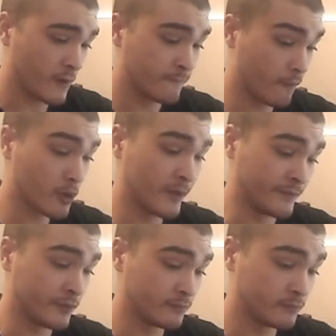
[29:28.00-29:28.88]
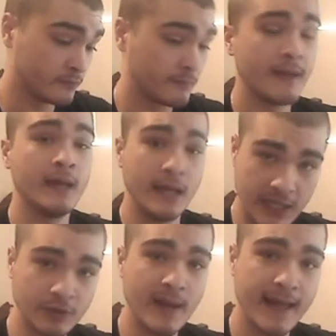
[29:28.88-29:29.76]
Forums,
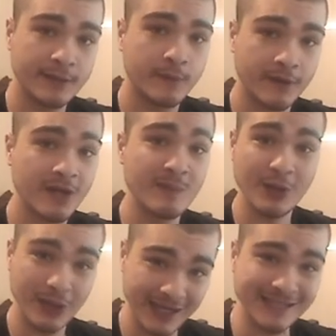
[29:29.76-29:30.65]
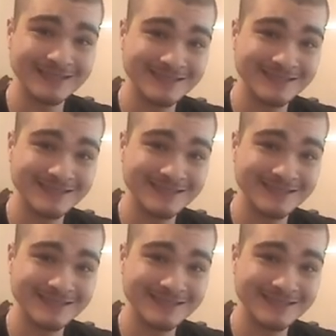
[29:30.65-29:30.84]
interact with the community.